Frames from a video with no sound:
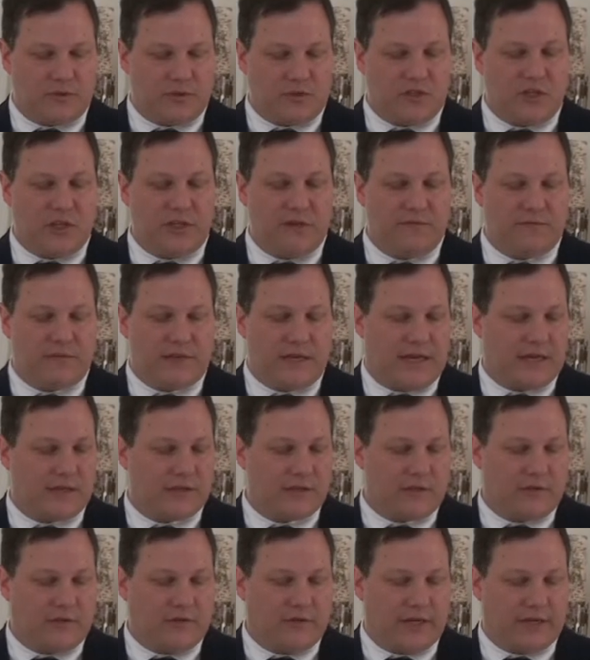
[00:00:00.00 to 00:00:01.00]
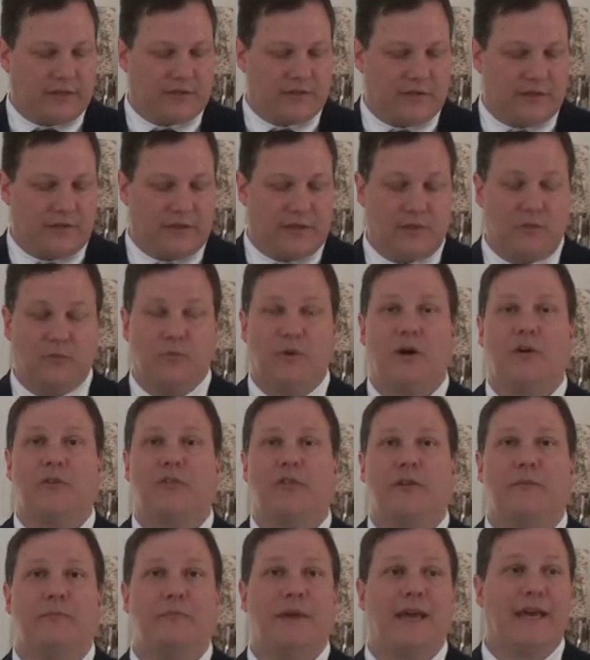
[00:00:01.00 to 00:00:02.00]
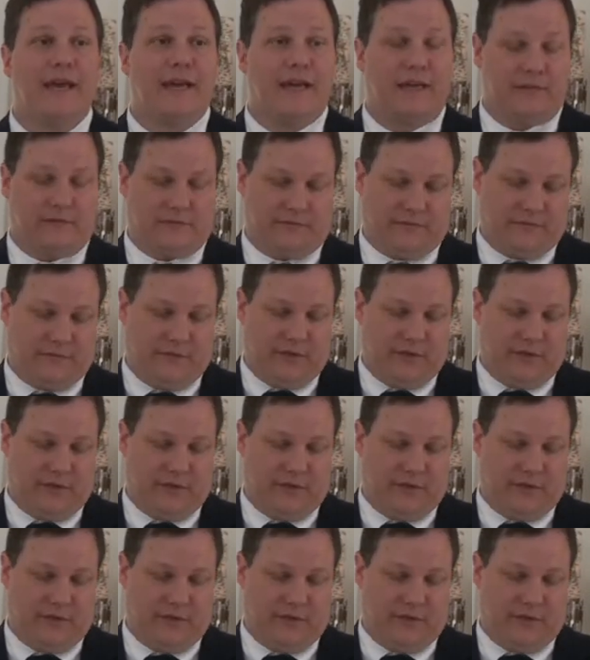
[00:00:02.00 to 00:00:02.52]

was the chief tax collector and a wealthy man.